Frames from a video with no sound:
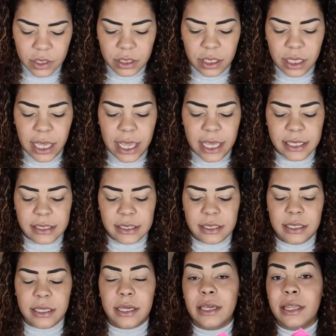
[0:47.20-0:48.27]
You guys,
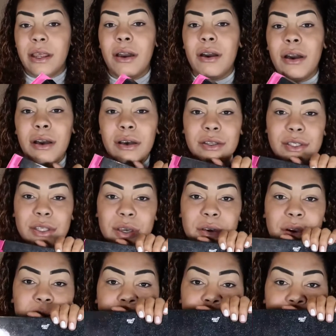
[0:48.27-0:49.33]
it
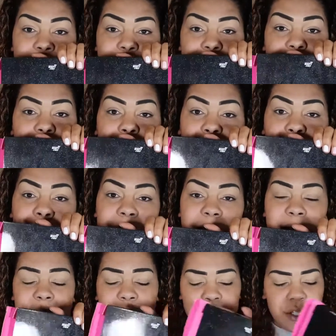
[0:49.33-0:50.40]
also has a
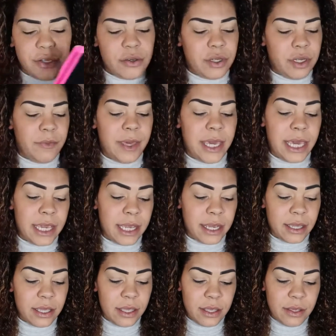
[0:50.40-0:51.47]
message on the back,
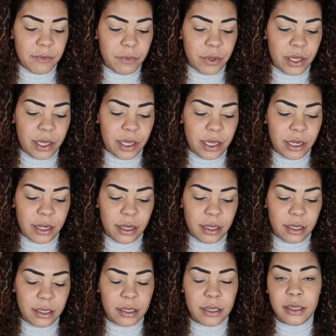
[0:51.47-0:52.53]
but
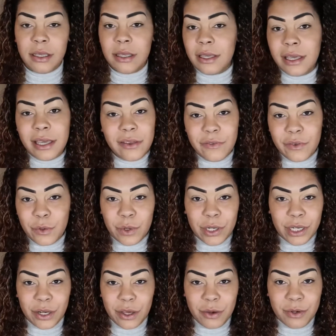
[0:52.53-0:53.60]
if you want
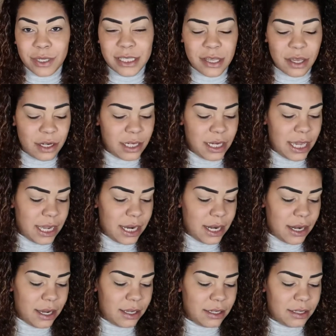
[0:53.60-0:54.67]
to know what's on
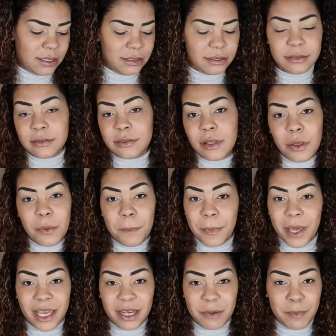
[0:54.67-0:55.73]
there,
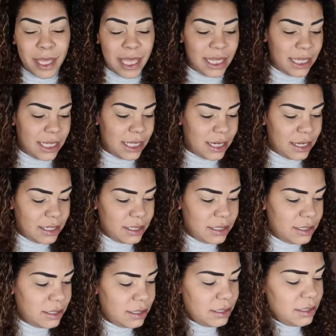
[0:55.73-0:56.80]
buy the palette.
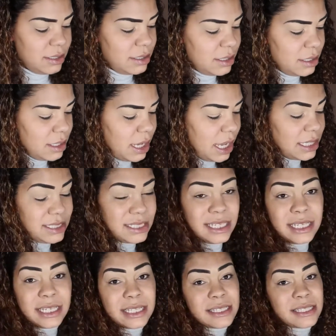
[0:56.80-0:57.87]
I
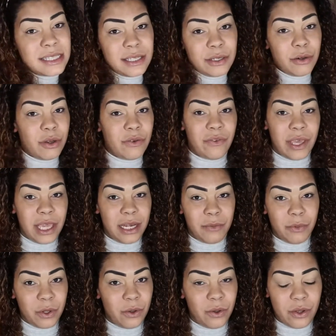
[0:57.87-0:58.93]
think it's still
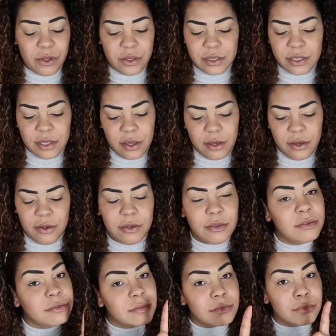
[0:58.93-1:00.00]
available, so
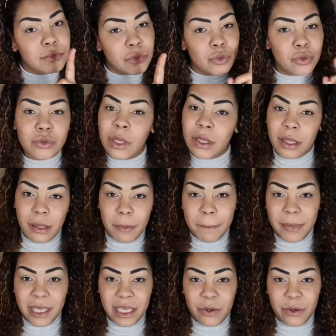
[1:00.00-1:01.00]
be